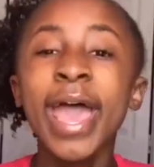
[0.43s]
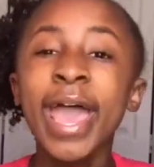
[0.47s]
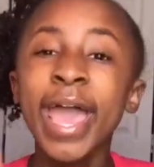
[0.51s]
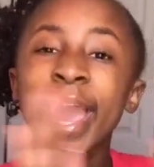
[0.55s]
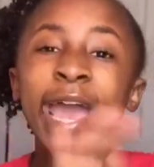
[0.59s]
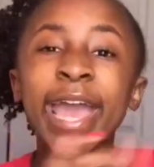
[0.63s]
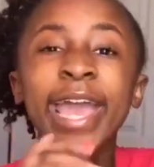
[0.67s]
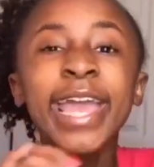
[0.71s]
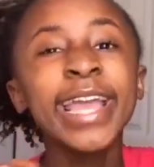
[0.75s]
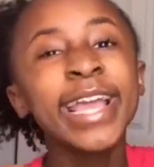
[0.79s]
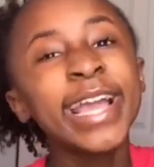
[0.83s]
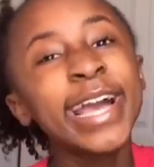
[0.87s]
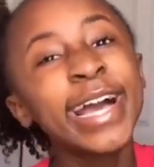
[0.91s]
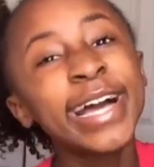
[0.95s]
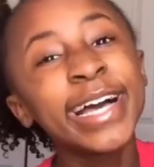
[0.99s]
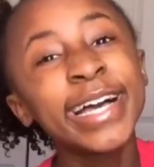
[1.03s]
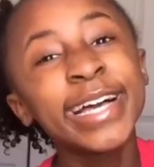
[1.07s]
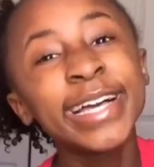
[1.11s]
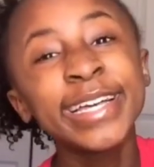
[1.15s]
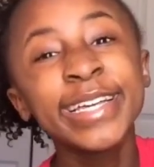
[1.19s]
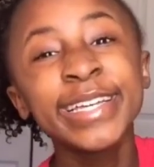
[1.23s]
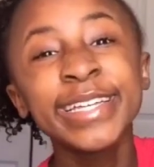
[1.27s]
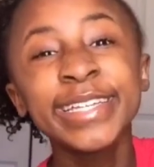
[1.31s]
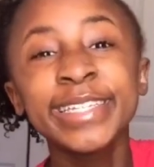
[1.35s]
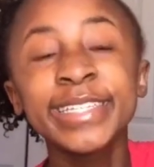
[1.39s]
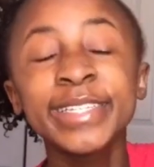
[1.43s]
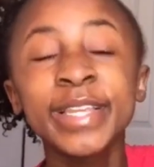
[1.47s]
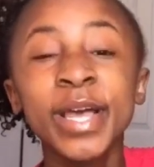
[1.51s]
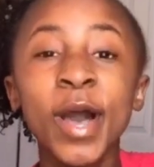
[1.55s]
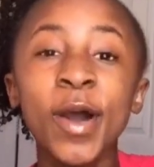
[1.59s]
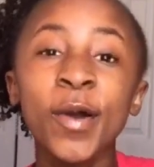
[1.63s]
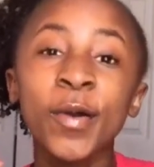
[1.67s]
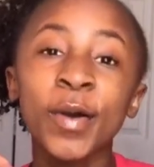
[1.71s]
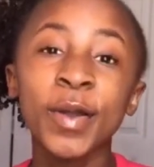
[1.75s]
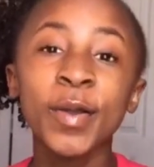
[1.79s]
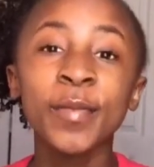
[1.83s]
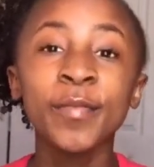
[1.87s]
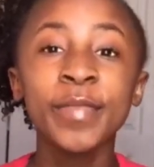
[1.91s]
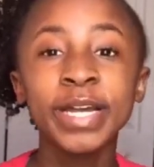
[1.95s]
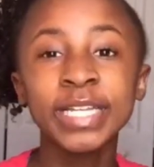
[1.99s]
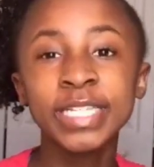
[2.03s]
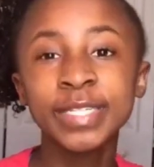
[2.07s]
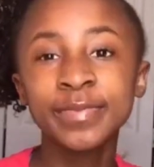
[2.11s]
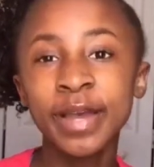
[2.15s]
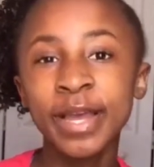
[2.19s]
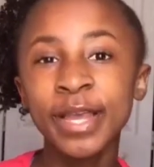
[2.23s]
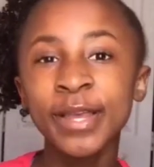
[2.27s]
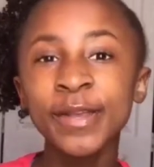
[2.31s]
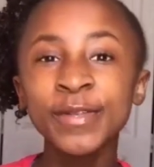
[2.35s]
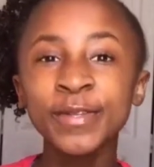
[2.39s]
Hey guys, welcome back
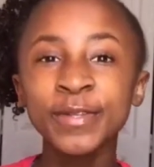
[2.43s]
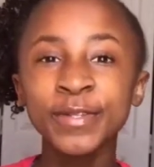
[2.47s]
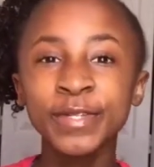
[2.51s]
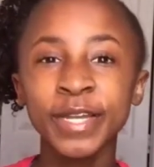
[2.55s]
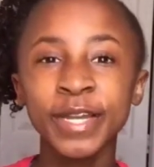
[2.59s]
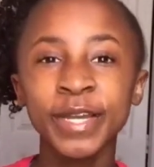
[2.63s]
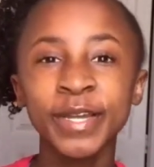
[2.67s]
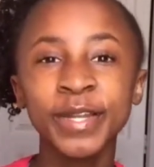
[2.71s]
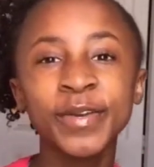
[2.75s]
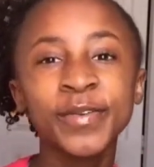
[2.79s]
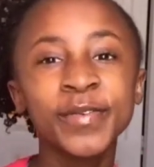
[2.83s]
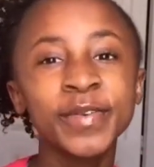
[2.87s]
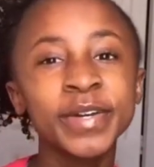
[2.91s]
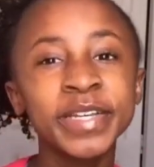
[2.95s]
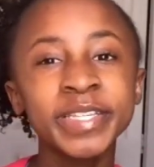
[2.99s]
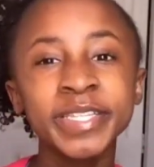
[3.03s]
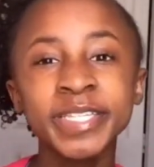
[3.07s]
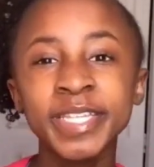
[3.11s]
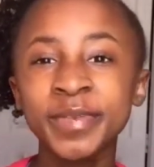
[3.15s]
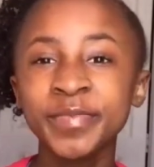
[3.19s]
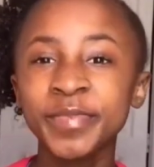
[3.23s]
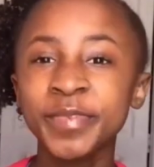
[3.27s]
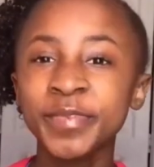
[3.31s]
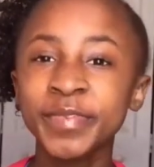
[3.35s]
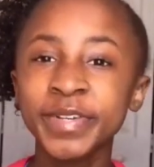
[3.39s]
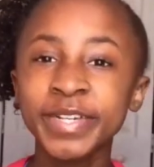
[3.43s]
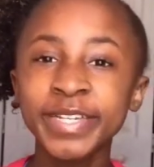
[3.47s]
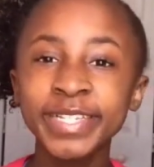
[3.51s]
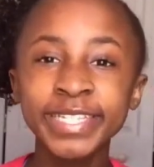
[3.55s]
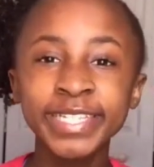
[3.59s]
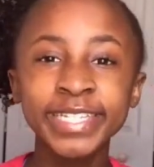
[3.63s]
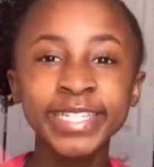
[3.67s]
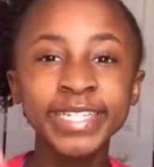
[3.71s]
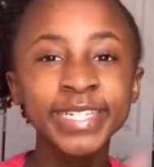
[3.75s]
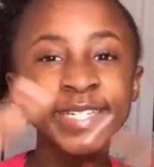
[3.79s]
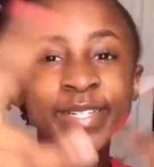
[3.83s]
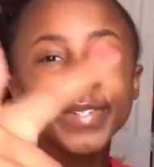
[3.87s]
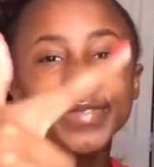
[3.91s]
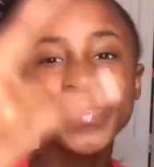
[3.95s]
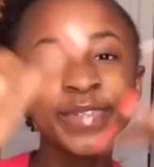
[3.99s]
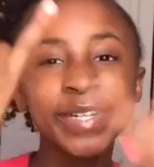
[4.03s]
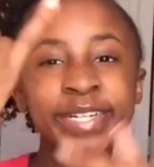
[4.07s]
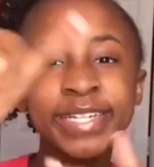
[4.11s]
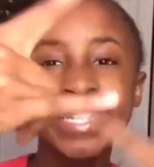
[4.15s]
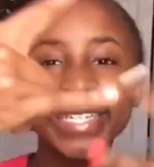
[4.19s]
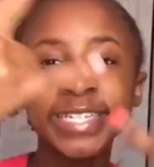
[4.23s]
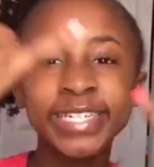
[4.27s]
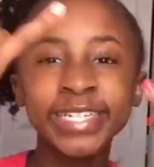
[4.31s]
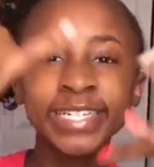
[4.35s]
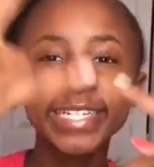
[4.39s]
to my YouTube channel. What's up and what's good
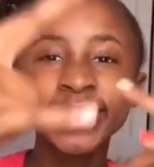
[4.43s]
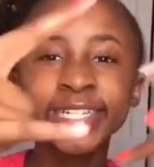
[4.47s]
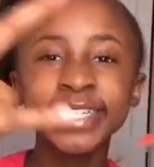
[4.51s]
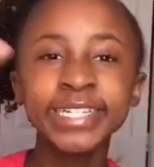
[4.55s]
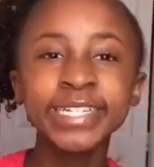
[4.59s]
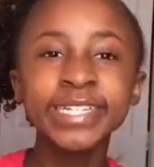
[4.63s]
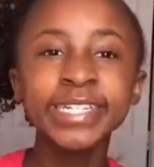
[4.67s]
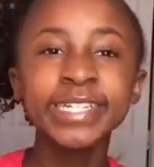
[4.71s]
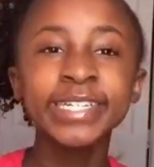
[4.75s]
with ya?